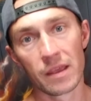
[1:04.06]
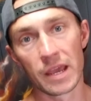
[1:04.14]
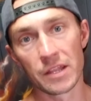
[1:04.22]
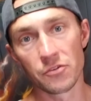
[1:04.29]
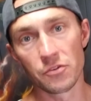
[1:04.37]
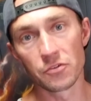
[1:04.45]

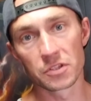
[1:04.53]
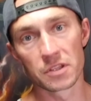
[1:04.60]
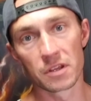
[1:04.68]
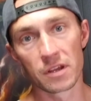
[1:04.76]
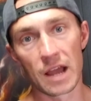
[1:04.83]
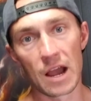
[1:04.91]
and you use
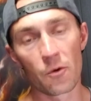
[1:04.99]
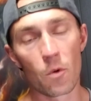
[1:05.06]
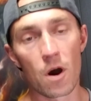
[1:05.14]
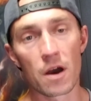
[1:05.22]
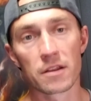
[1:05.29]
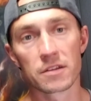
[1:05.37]
the
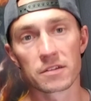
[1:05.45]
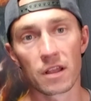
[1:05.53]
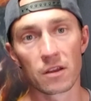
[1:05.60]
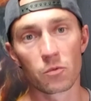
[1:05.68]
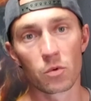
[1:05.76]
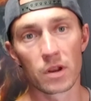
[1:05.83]
Iwatas
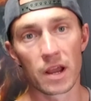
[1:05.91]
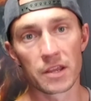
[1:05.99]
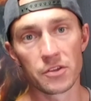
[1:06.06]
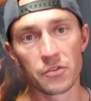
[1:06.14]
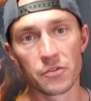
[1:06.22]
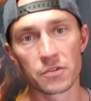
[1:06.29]
like what I
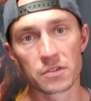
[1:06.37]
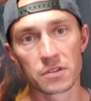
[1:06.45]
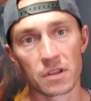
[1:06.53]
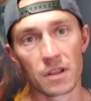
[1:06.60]
use,